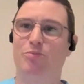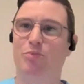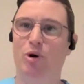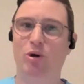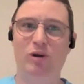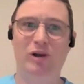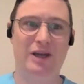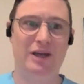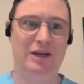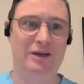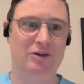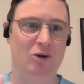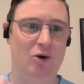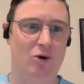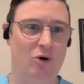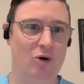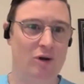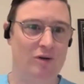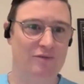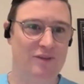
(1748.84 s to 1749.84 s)
pull in
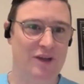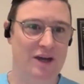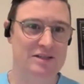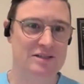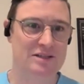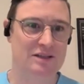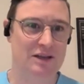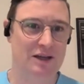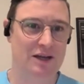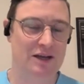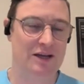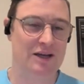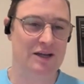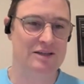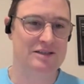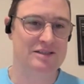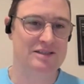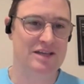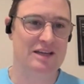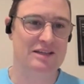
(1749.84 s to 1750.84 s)
all of that
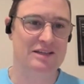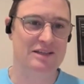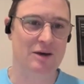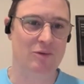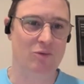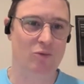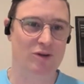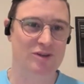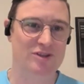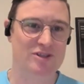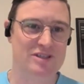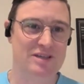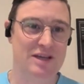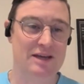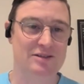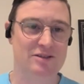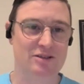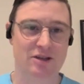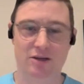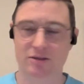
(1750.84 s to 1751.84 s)
data that one
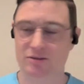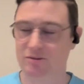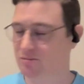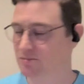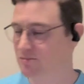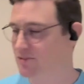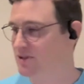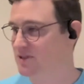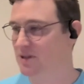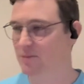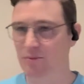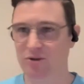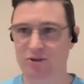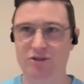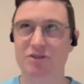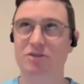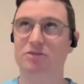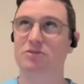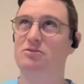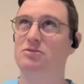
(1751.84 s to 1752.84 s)
set. You know, similar
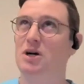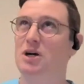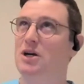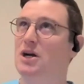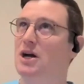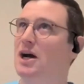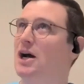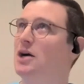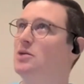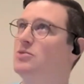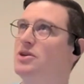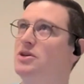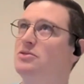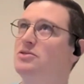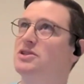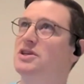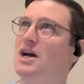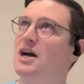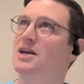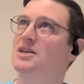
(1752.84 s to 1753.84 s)
to how we
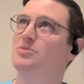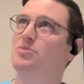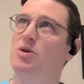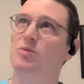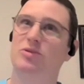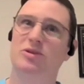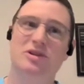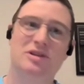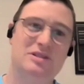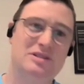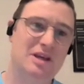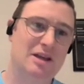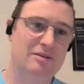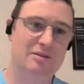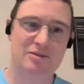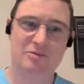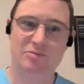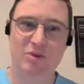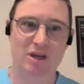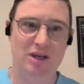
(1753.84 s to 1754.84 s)
used to ask people to
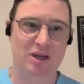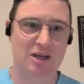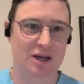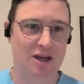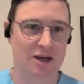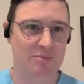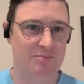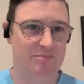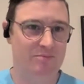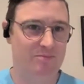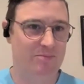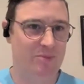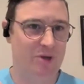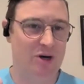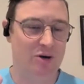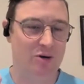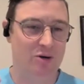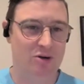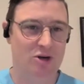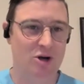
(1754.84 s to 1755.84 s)
send me, a
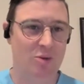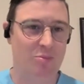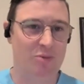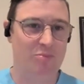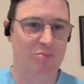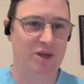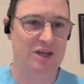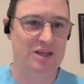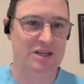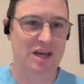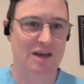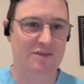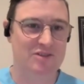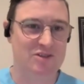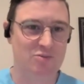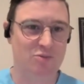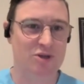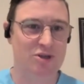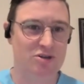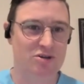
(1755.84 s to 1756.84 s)
couple of
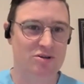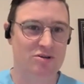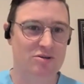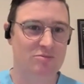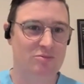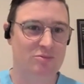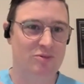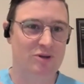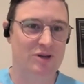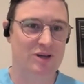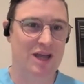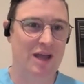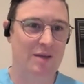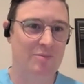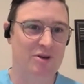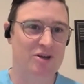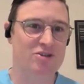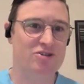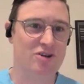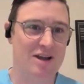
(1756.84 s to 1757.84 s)
PDFs with your
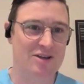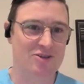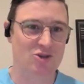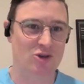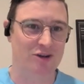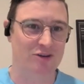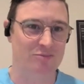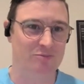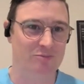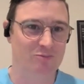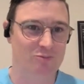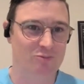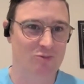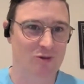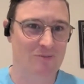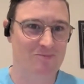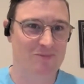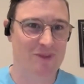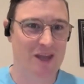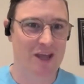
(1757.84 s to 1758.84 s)
name and address on them,
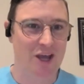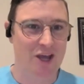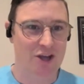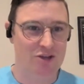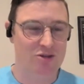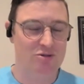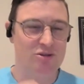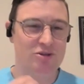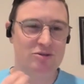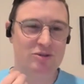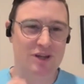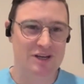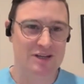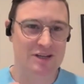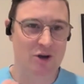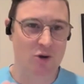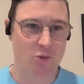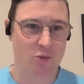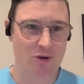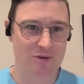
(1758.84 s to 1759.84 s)
right? You can do that
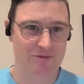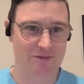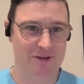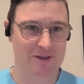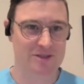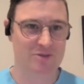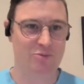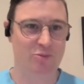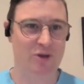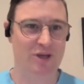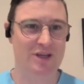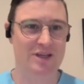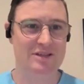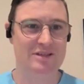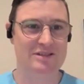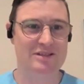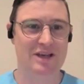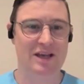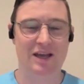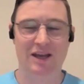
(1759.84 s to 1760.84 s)
equivalent
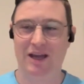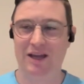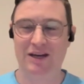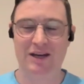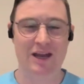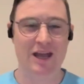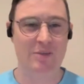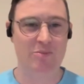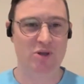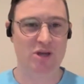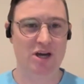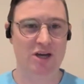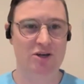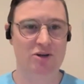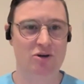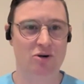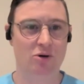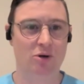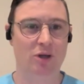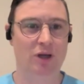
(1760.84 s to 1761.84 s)
piece in an API
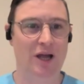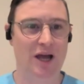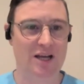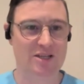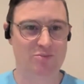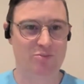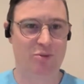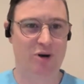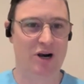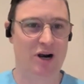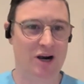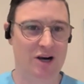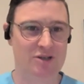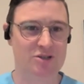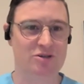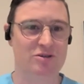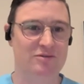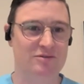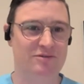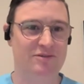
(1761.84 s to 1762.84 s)
call as
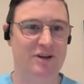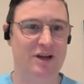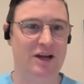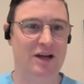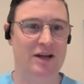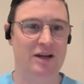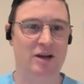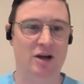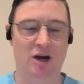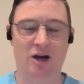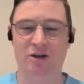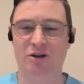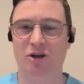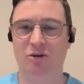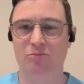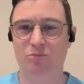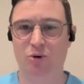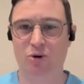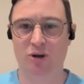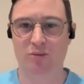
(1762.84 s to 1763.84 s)
part of an
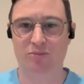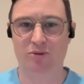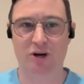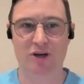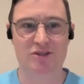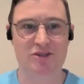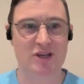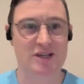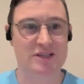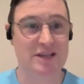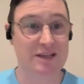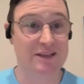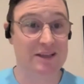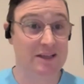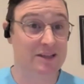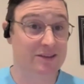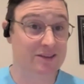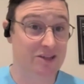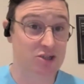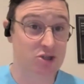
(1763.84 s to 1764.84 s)
onboarding process. And
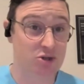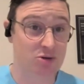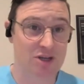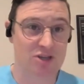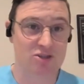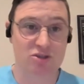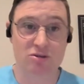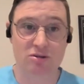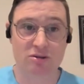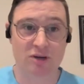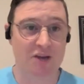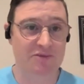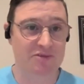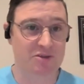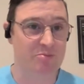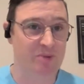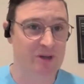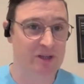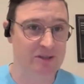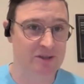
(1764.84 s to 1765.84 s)
the joy is you don't have
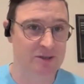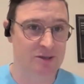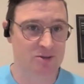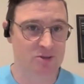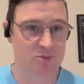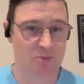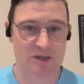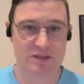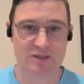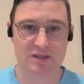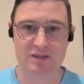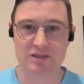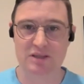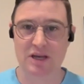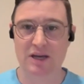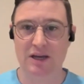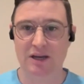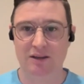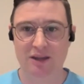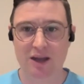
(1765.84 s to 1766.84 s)
to build those pieces.
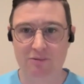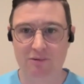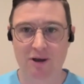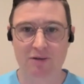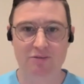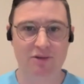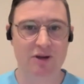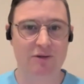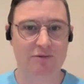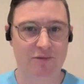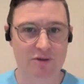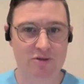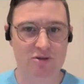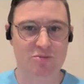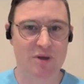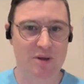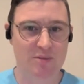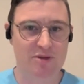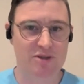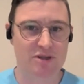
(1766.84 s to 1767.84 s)
They're out there for you
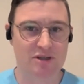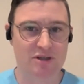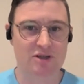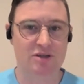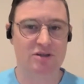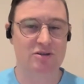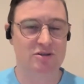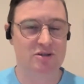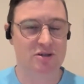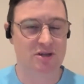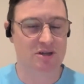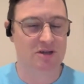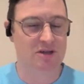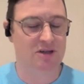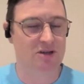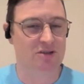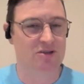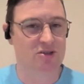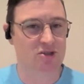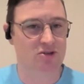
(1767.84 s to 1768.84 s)
to be able to
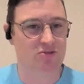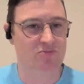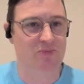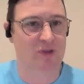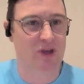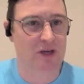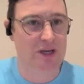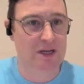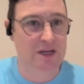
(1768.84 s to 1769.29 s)
consume.